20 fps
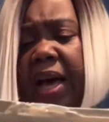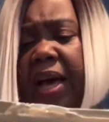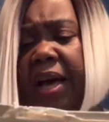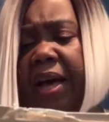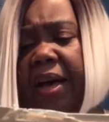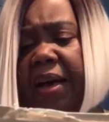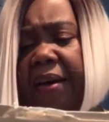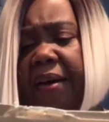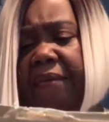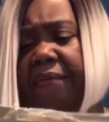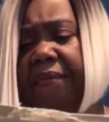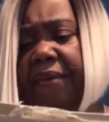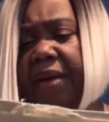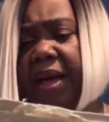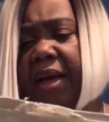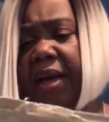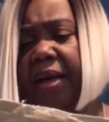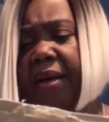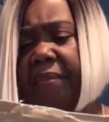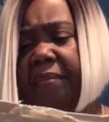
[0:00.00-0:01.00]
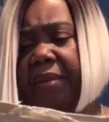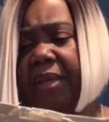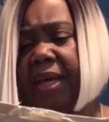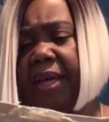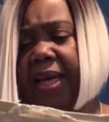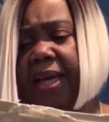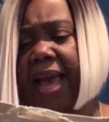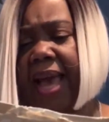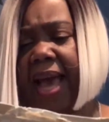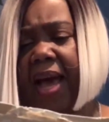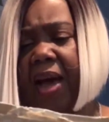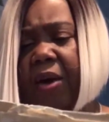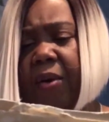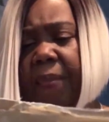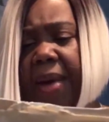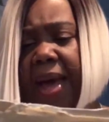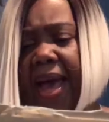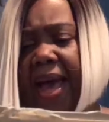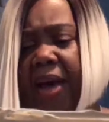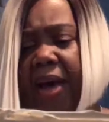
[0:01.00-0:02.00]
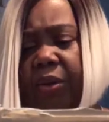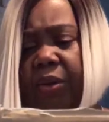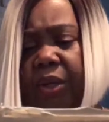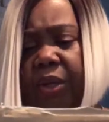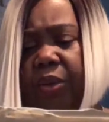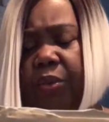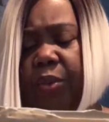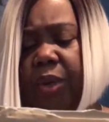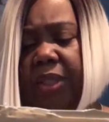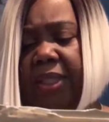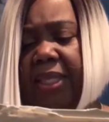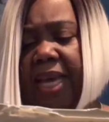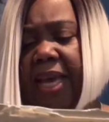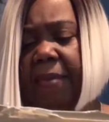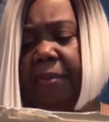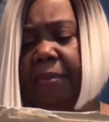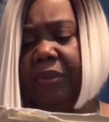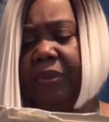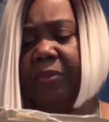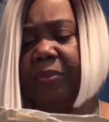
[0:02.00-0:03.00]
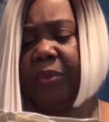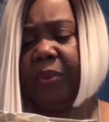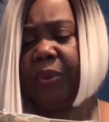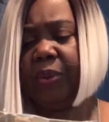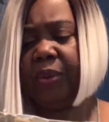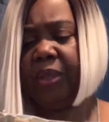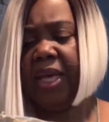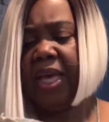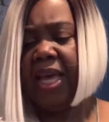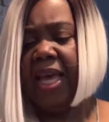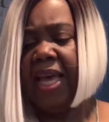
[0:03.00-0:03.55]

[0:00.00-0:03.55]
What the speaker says: of cacao powder, 1 tablespoon.